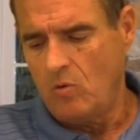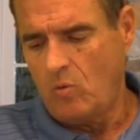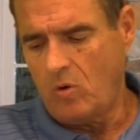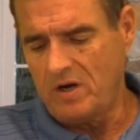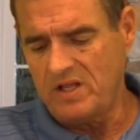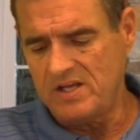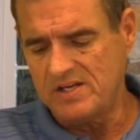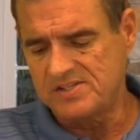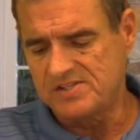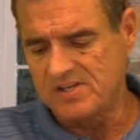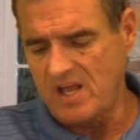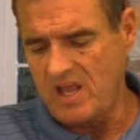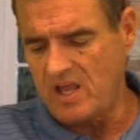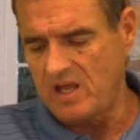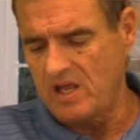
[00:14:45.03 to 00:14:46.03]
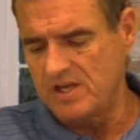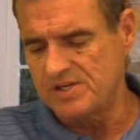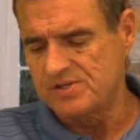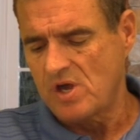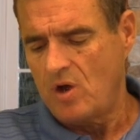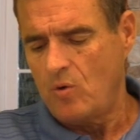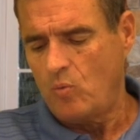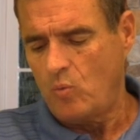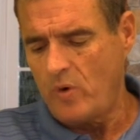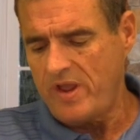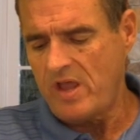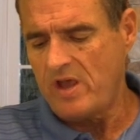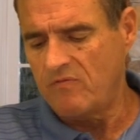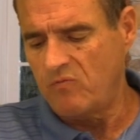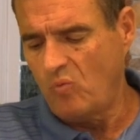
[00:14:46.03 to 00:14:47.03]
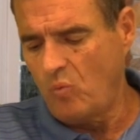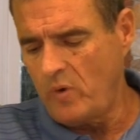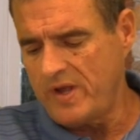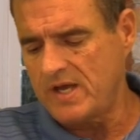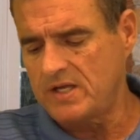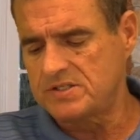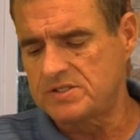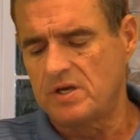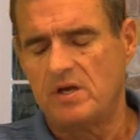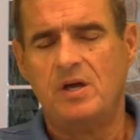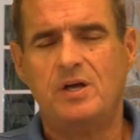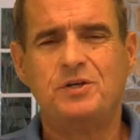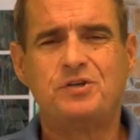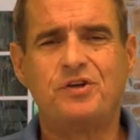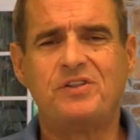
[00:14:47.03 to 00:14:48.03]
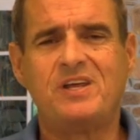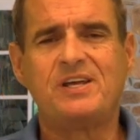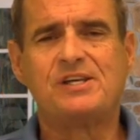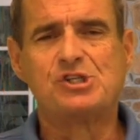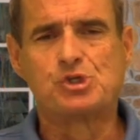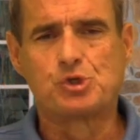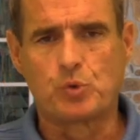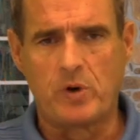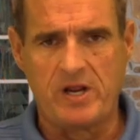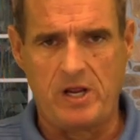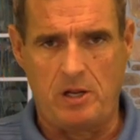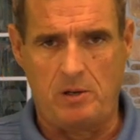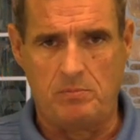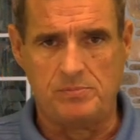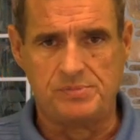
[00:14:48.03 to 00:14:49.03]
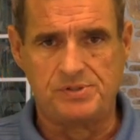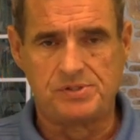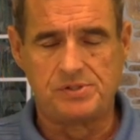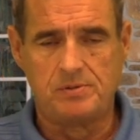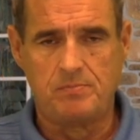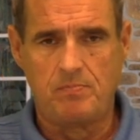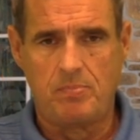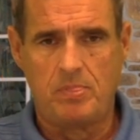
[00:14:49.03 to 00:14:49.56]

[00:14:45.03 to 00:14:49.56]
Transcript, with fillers: what he is saying is we have went to the extremes